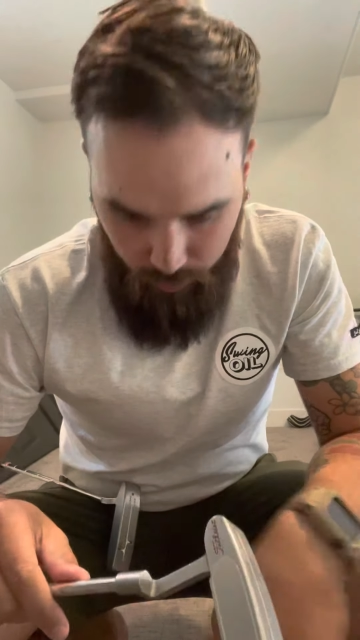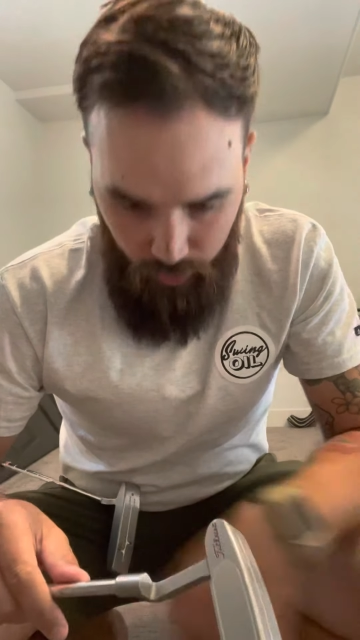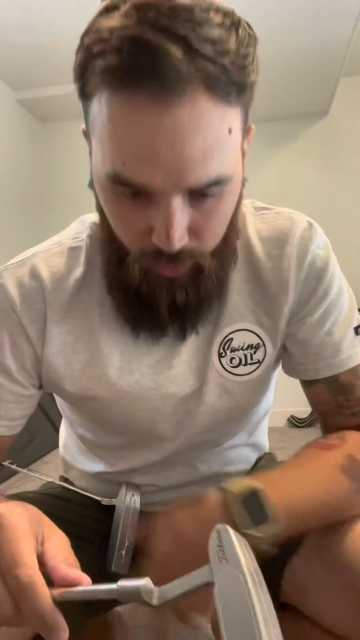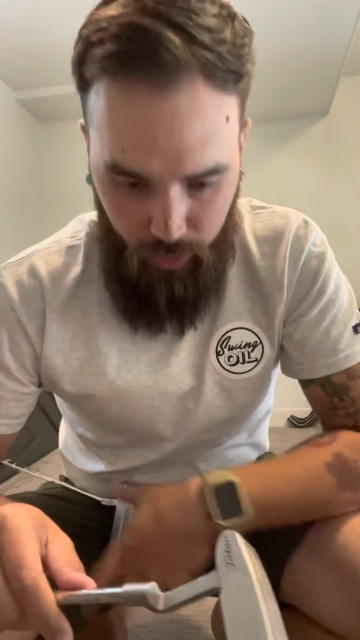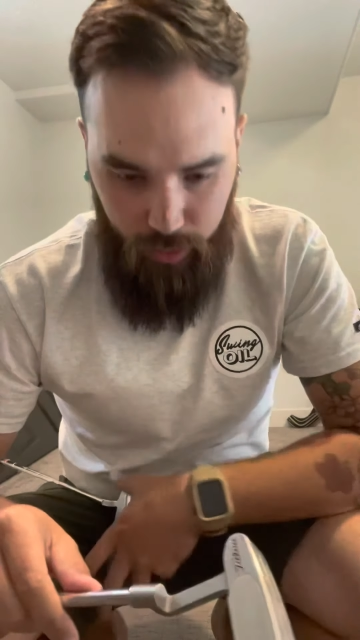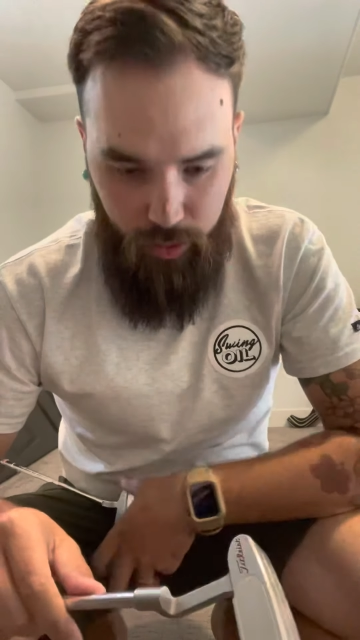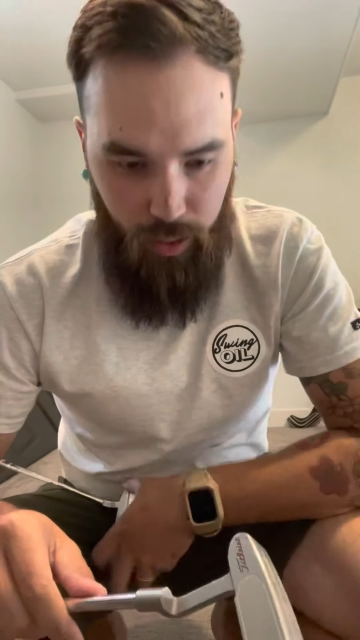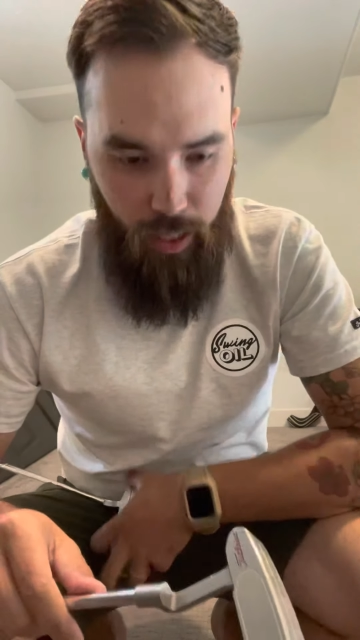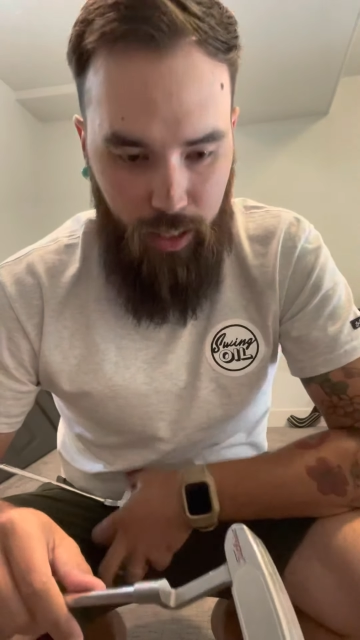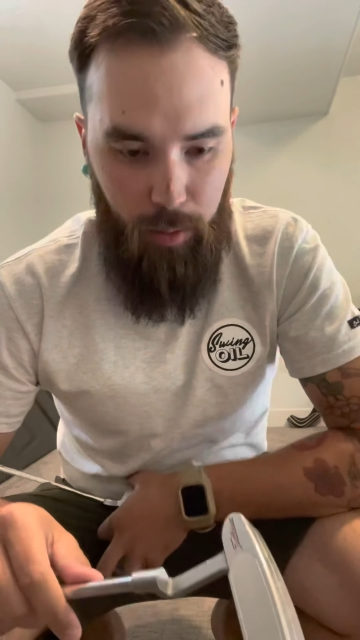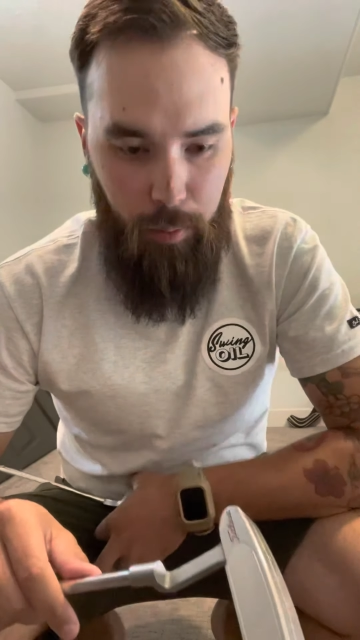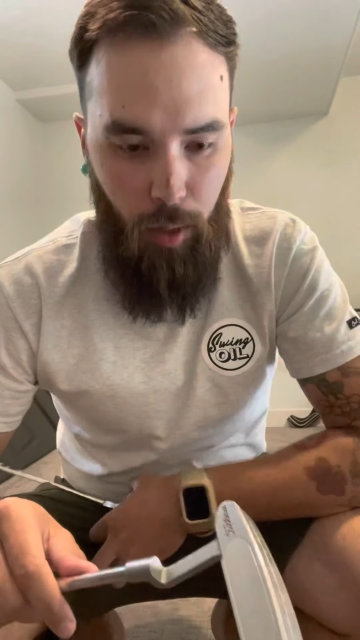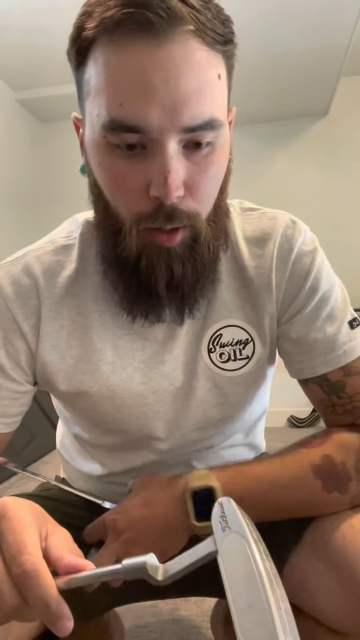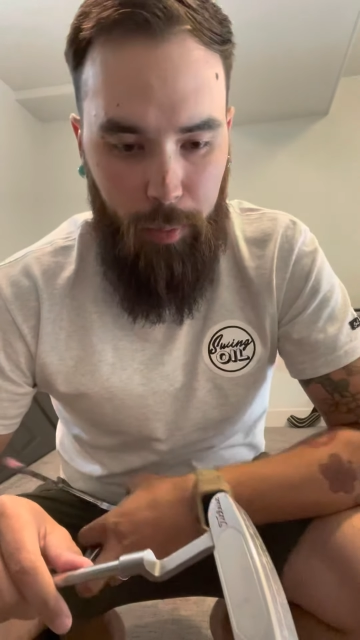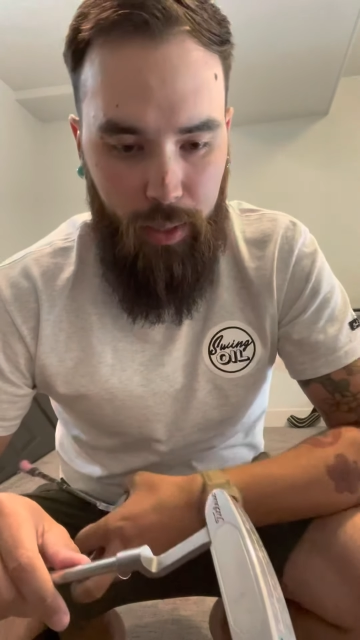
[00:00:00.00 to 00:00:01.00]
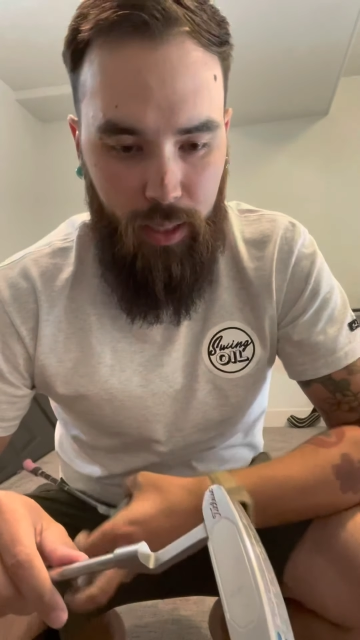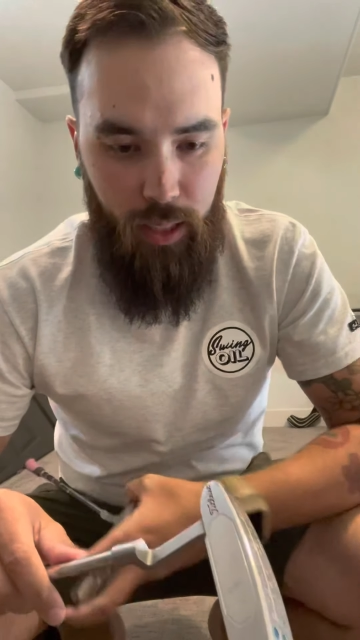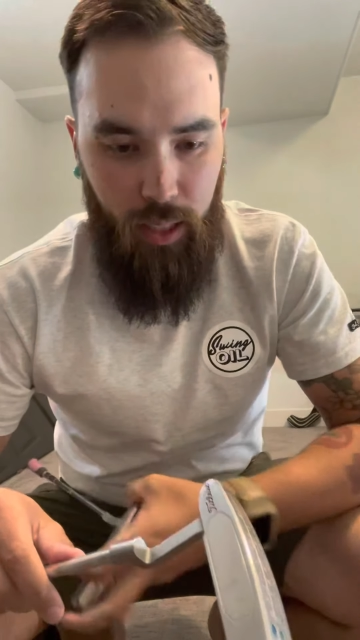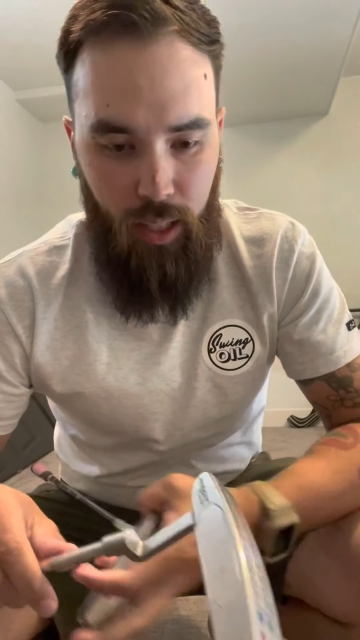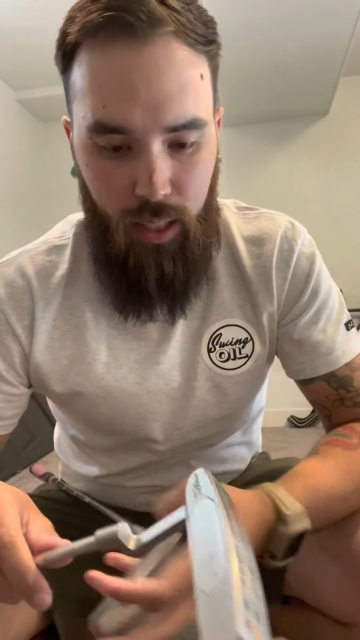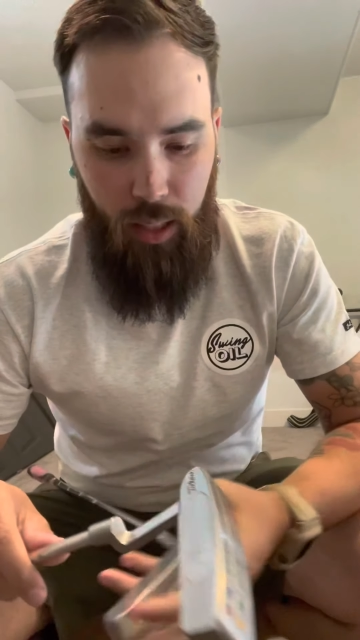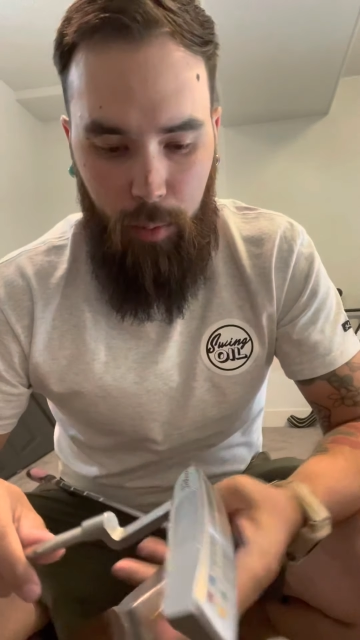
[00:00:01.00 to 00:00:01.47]
I said, at the moment,
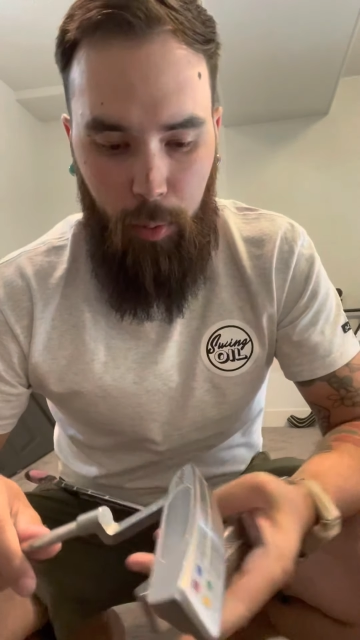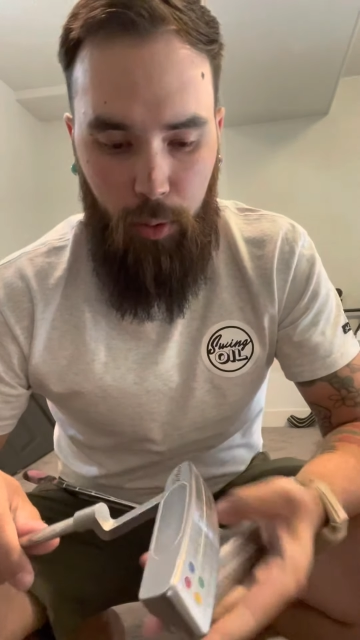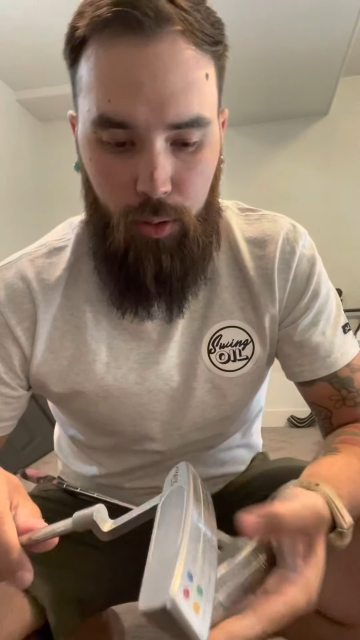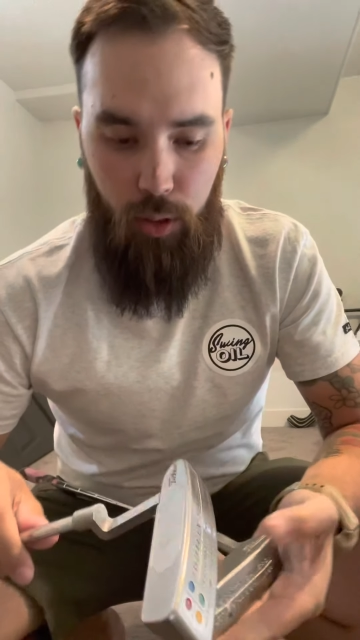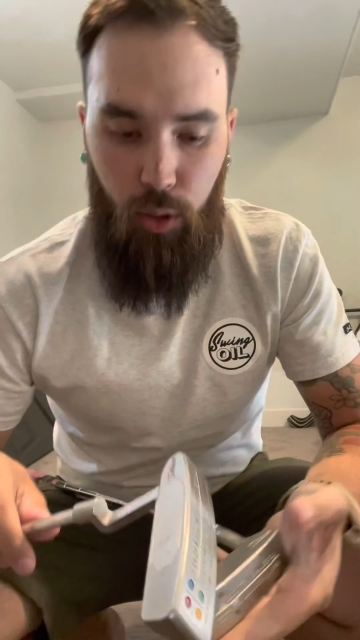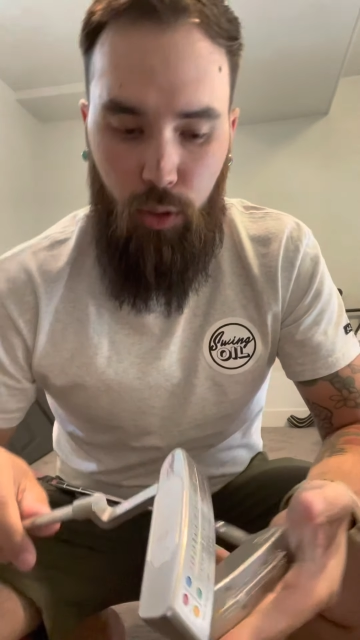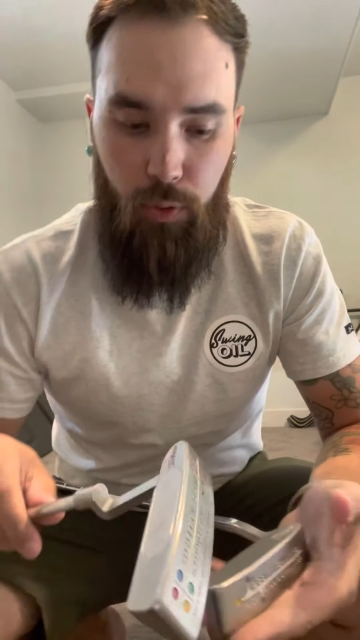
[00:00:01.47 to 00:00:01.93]
they both do